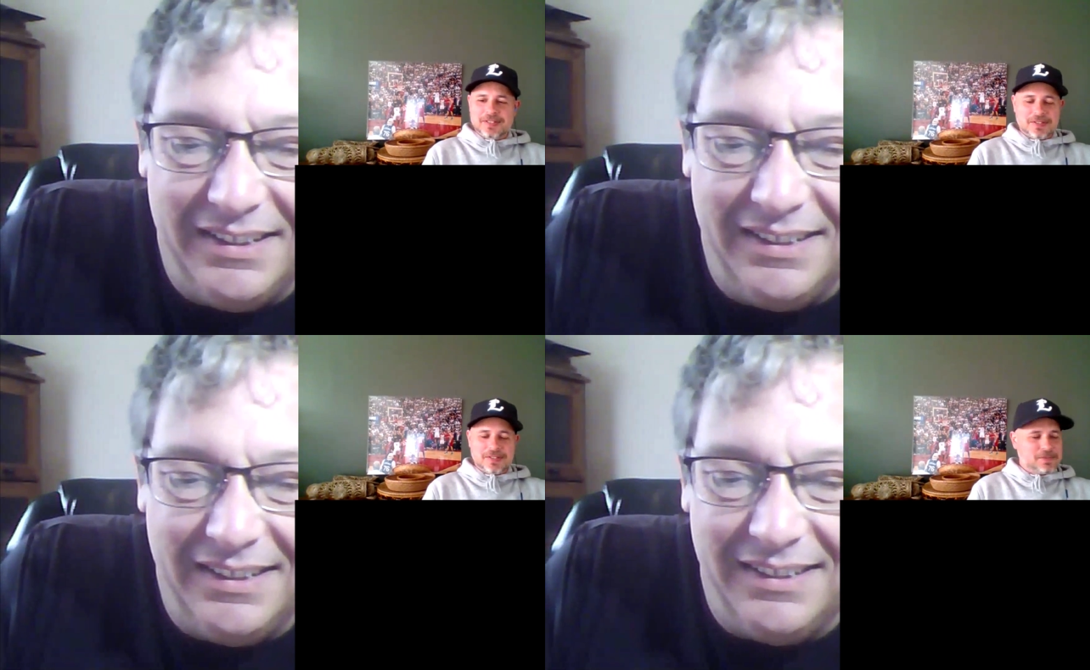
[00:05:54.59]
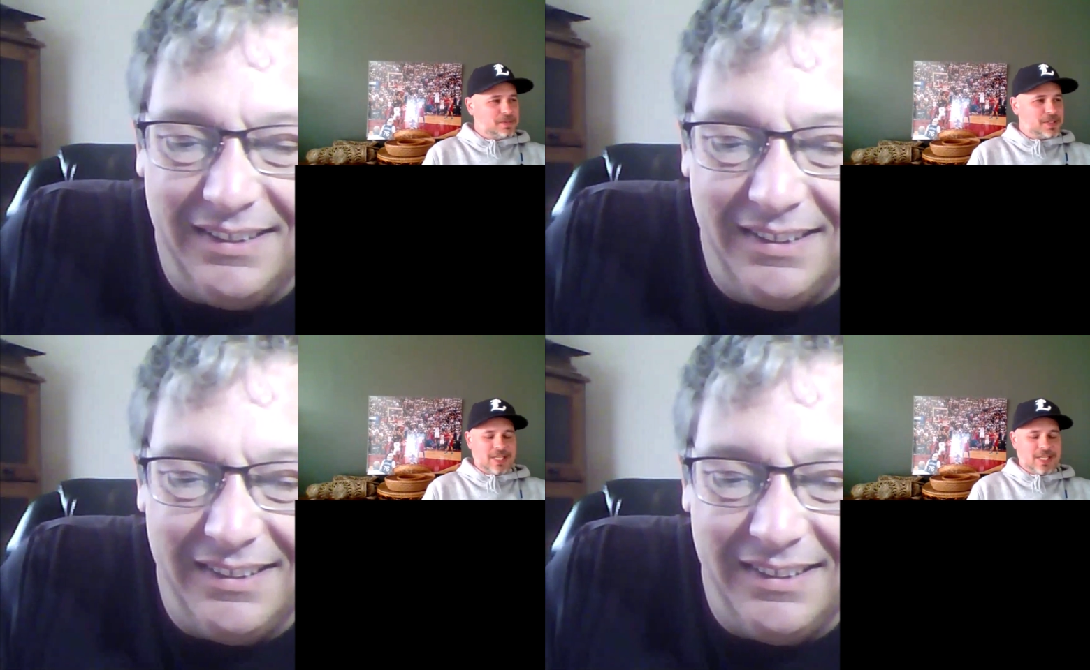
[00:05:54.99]
Speaker 1: Is this what
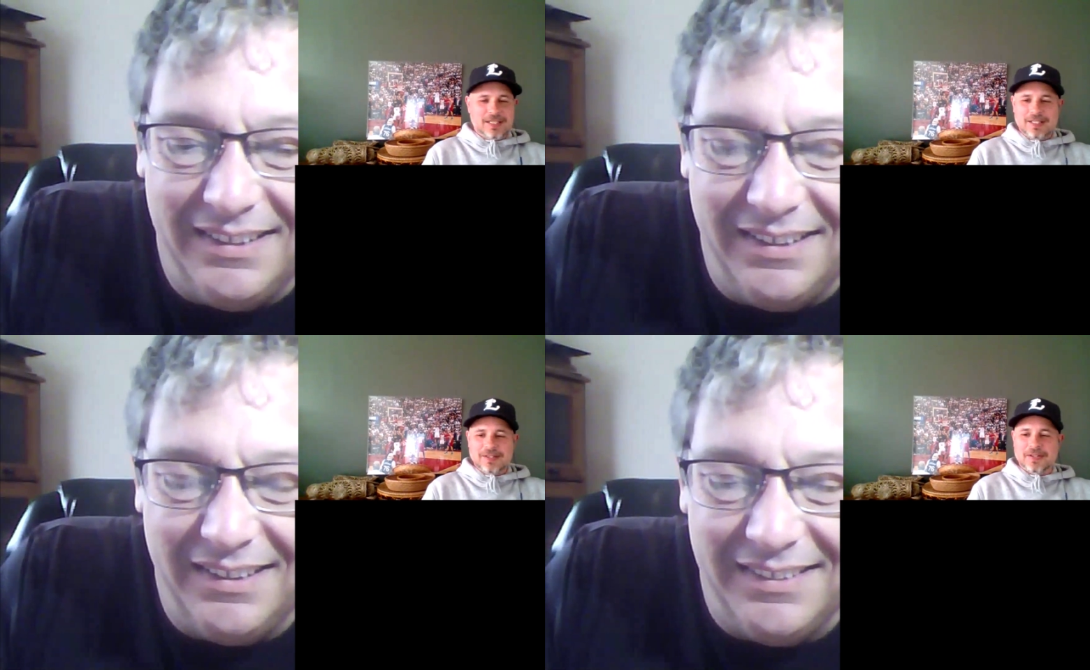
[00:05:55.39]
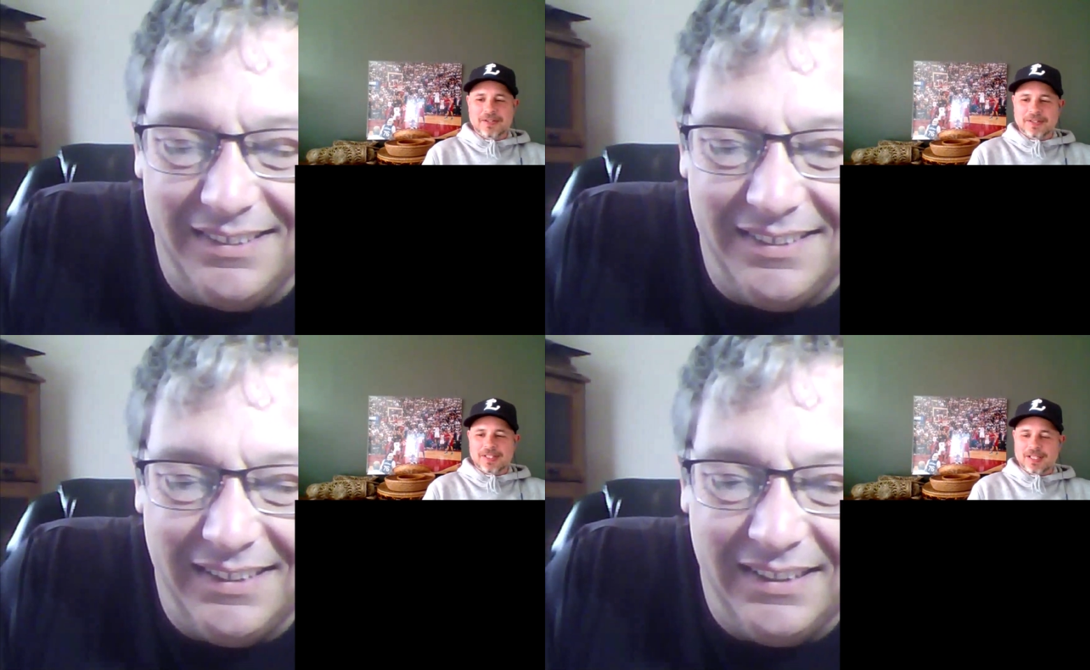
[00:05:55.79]
we're saying here?
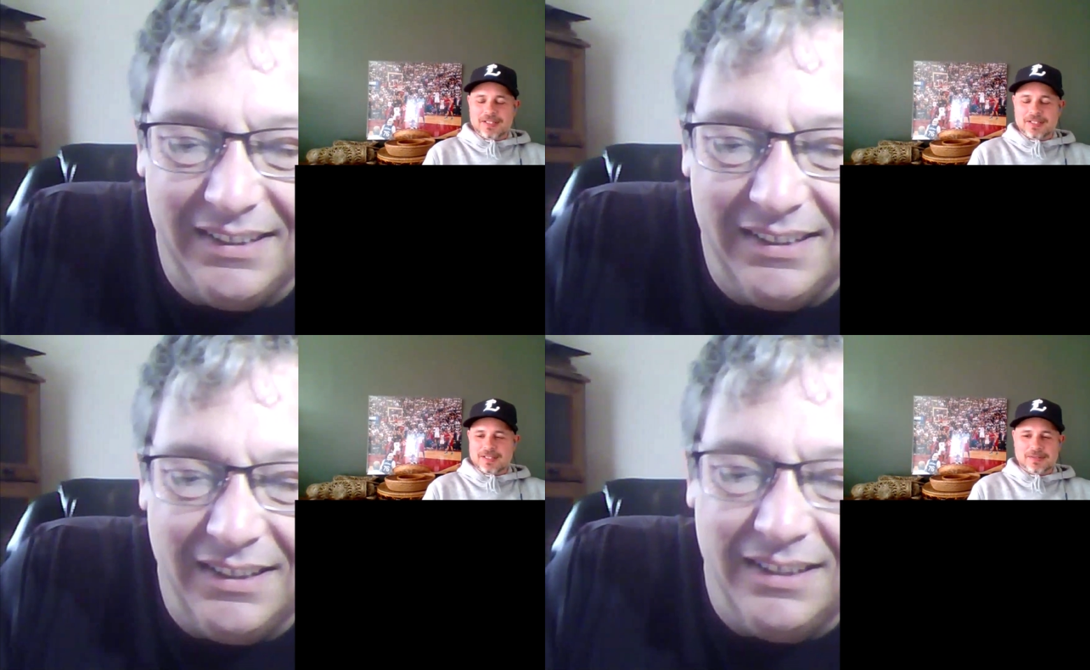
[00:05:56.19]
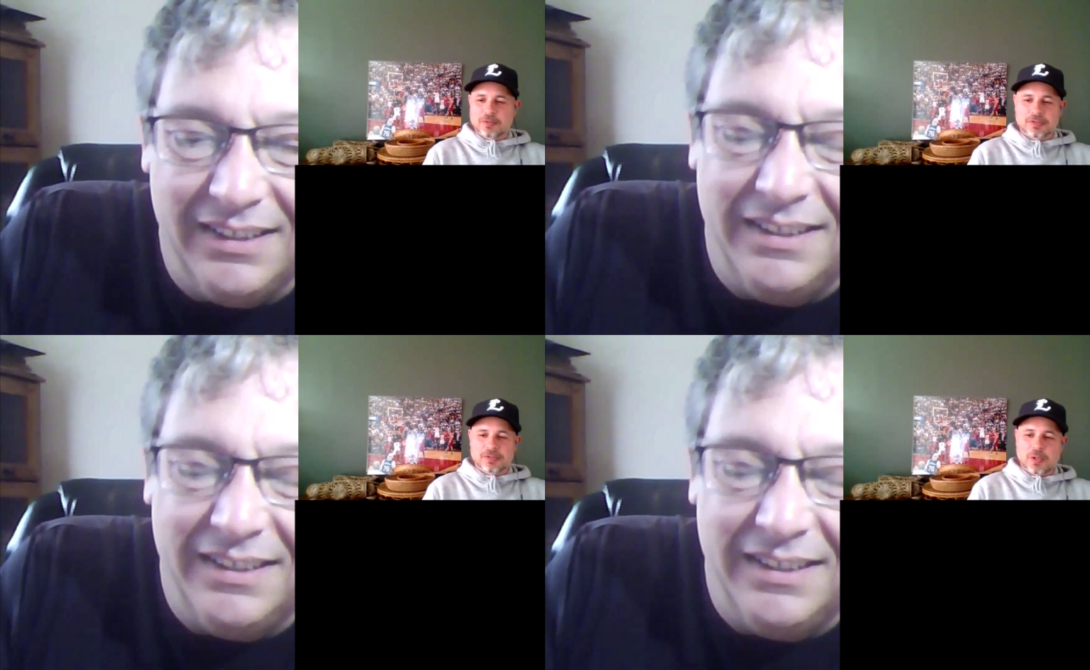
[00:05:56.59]
Or can I just
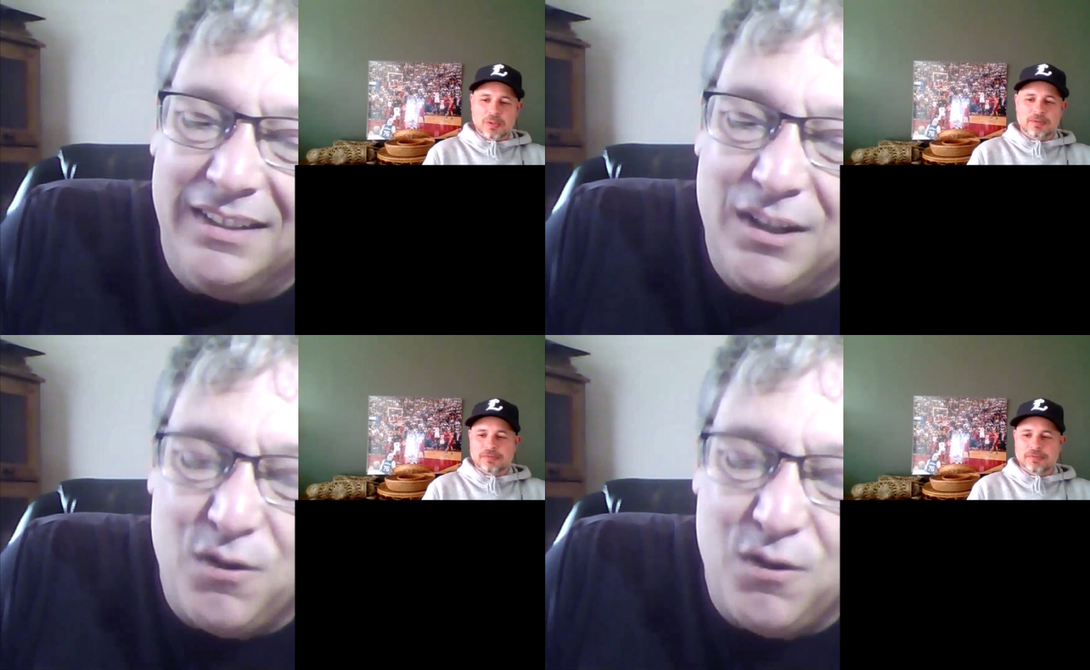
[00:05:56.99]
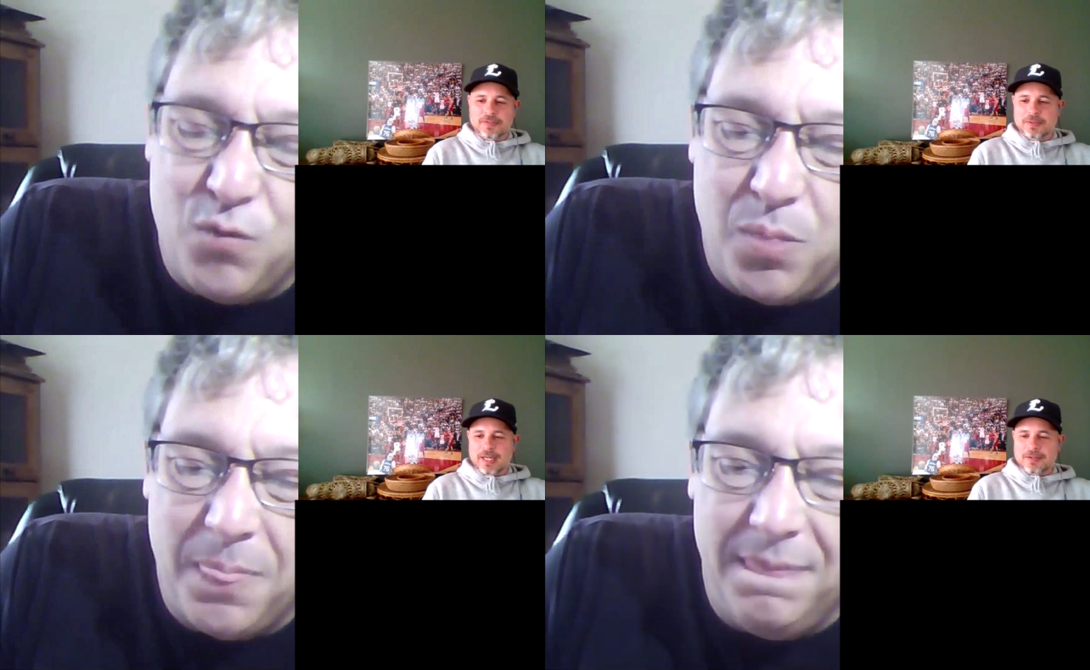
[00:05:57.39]
re- totally
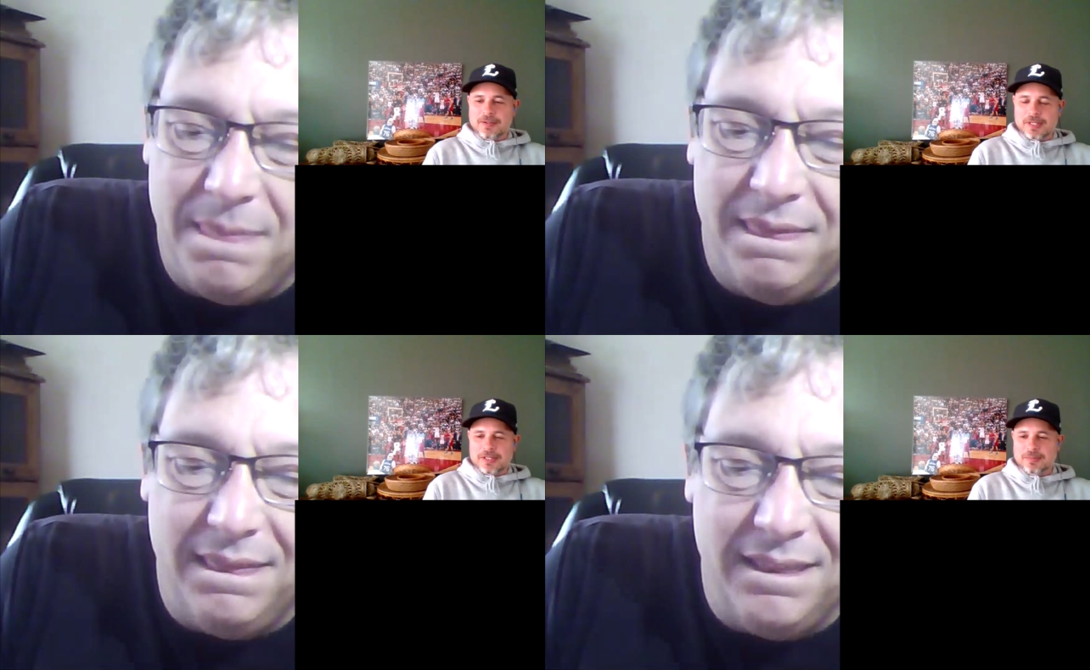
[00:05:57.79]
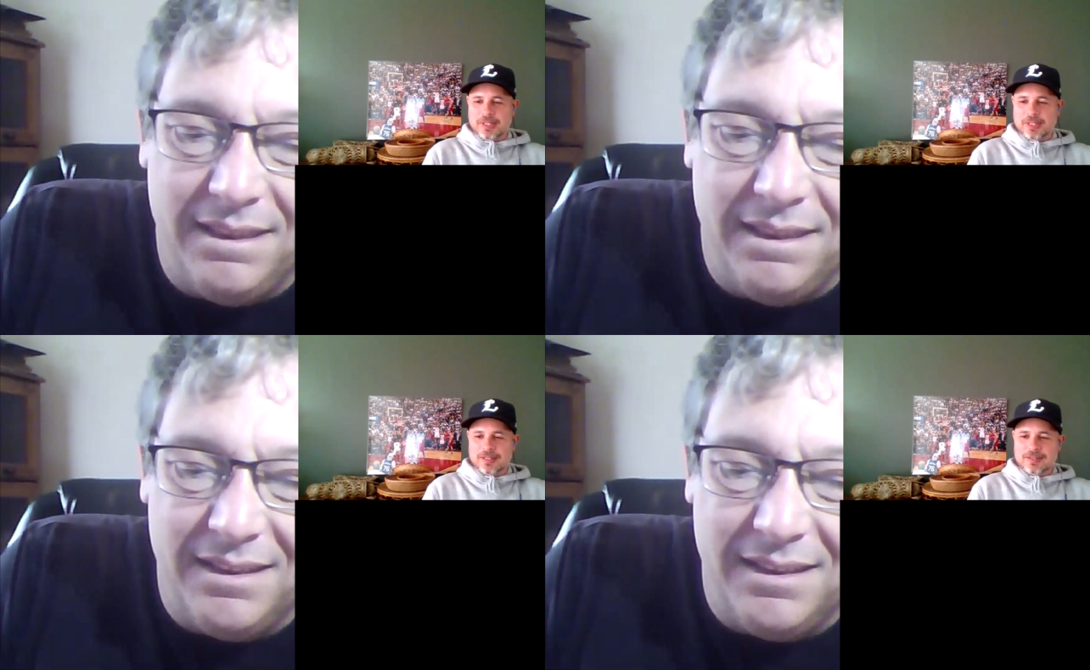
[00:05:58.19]
refute that question
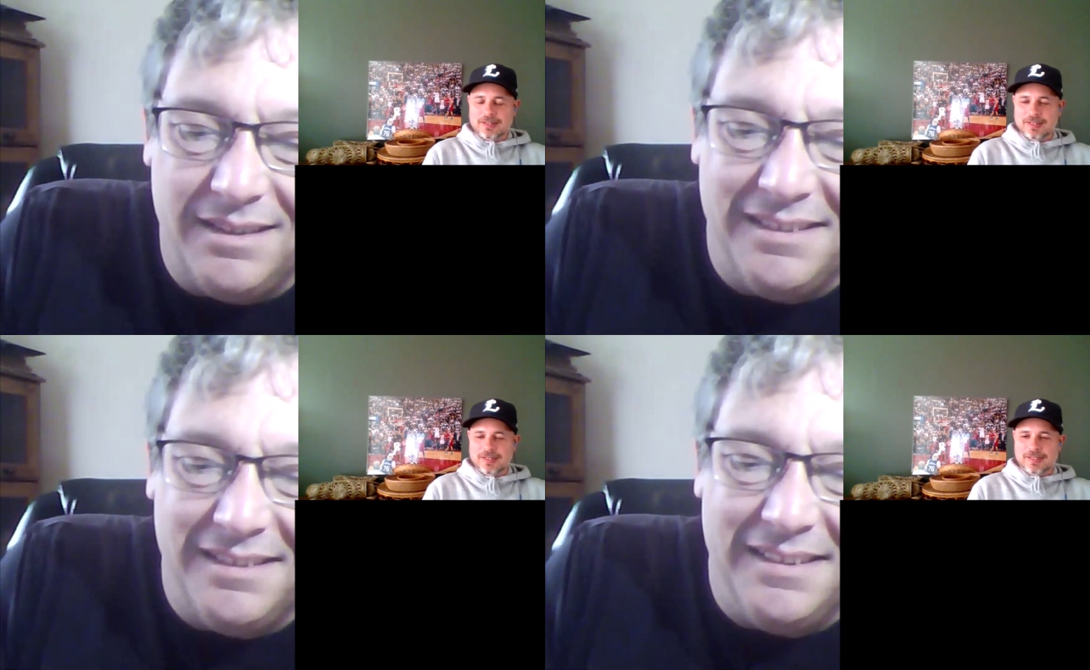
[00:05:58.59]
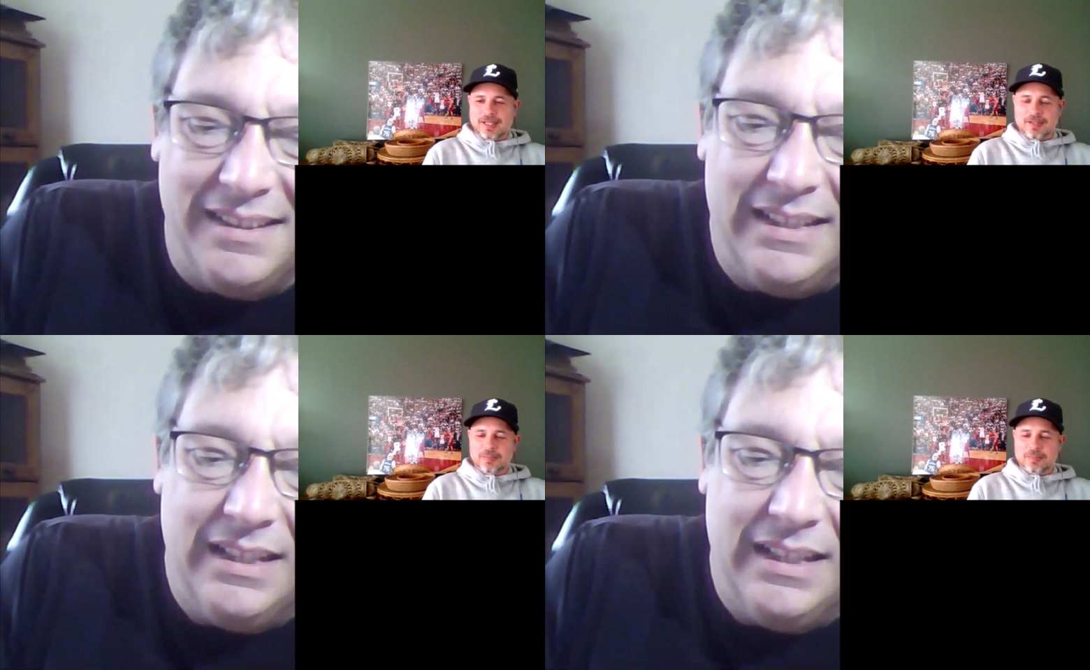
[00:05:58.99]
because
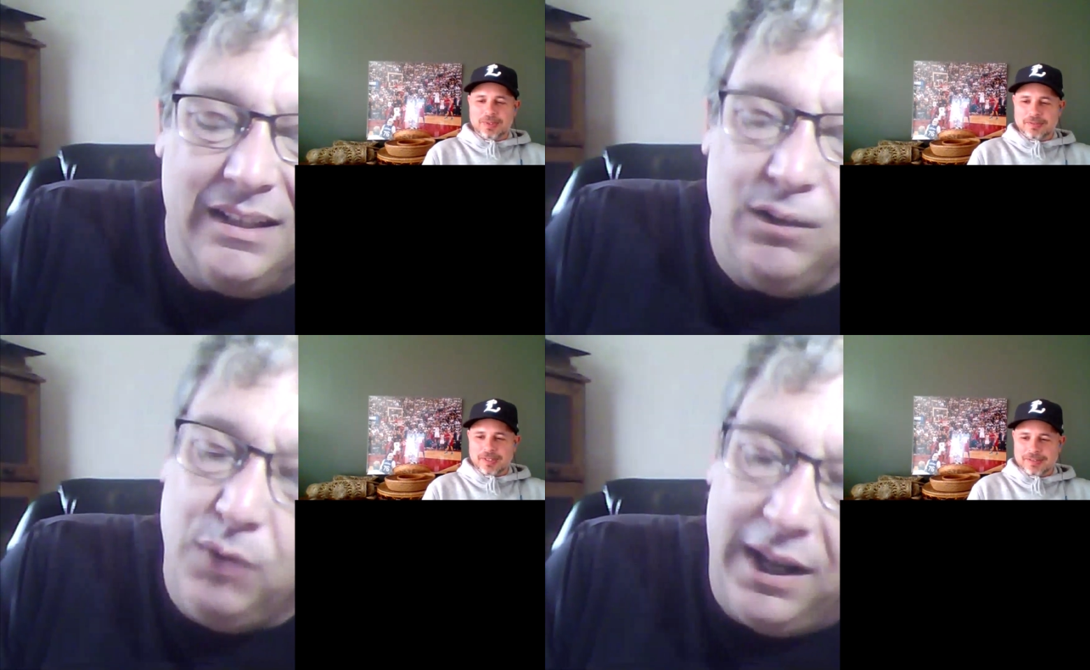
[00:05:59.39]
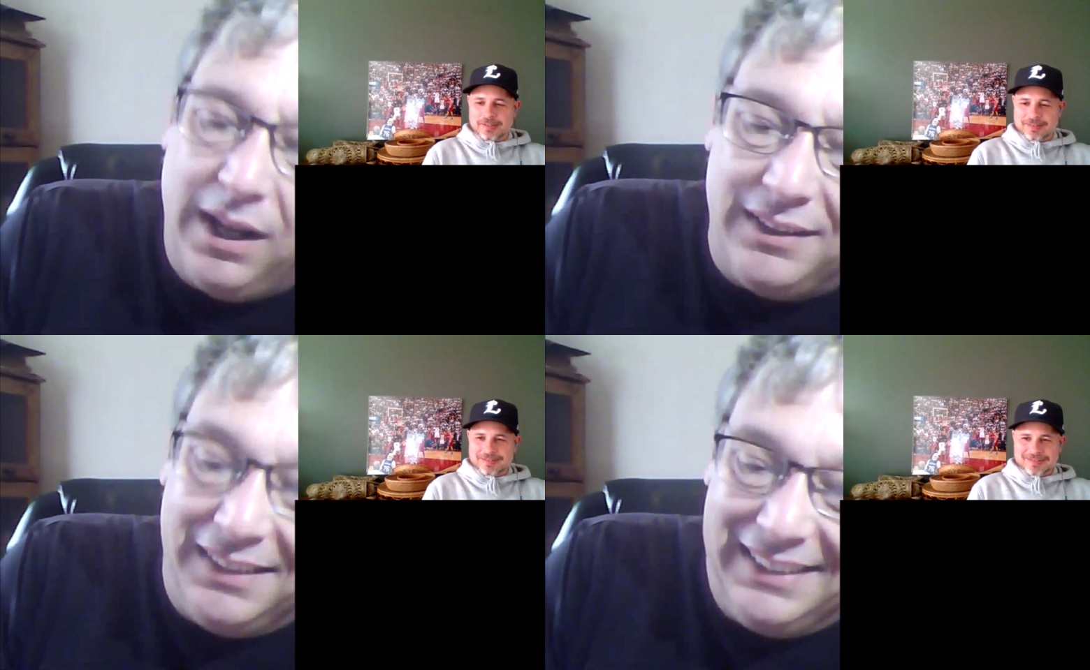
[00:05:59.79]
I don't believe well,